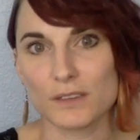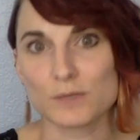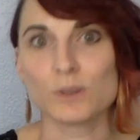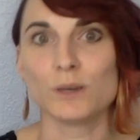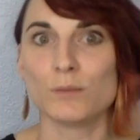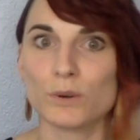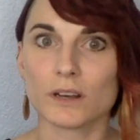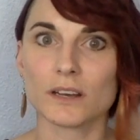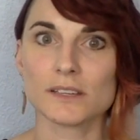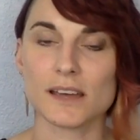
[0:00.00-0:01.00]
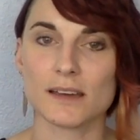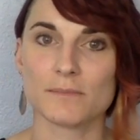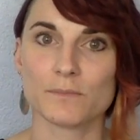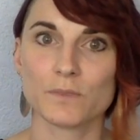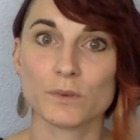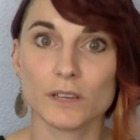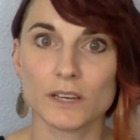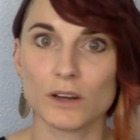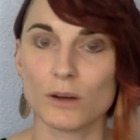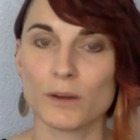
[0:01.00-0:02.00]
is really important, really
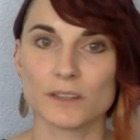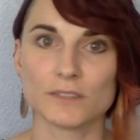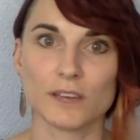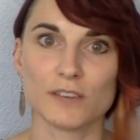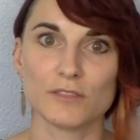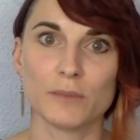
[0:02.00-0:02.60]
in all parts of life.